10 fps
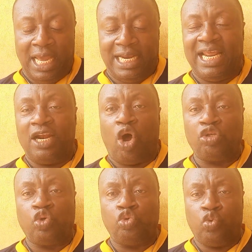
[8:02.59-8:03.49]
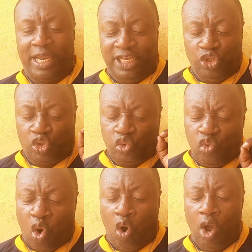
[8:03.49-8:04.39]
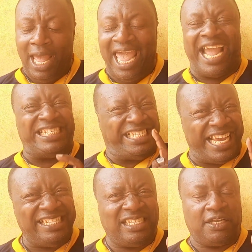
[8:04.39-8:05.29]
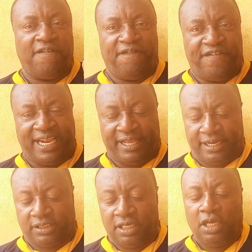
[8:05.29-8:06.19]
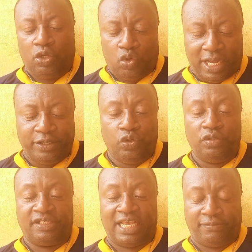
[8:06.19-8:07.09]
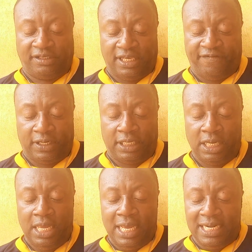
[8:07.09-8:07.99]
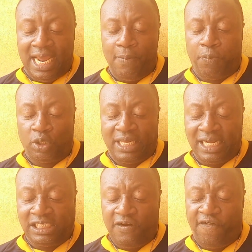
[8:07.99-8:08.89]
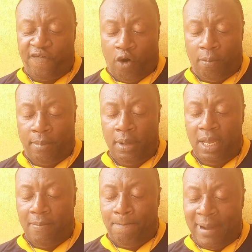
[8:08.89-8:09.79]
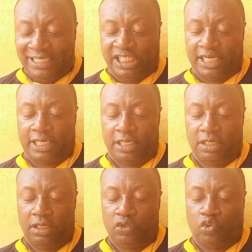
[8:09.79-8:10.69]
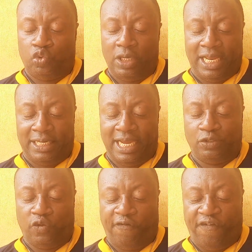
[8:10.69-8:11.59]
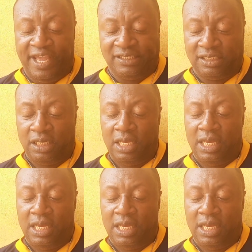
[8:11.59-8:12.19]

and then also to ensure a just verdict. You can use Psalm 7. Then protection from magic, and then to face